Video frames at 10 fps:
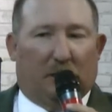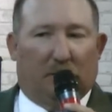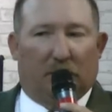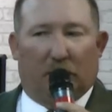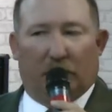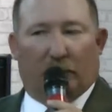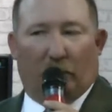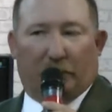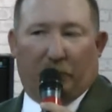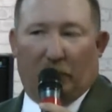and of
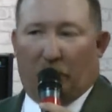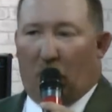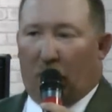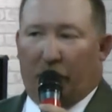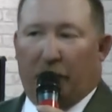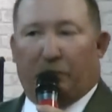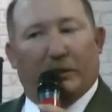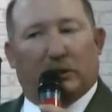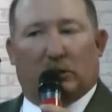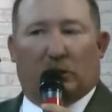course, Brother Marlowe, he
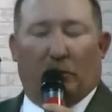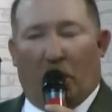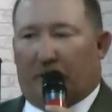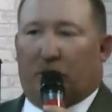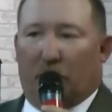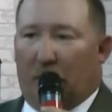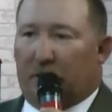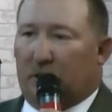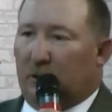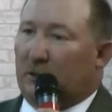preaches some awesome
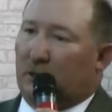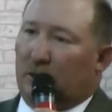messages,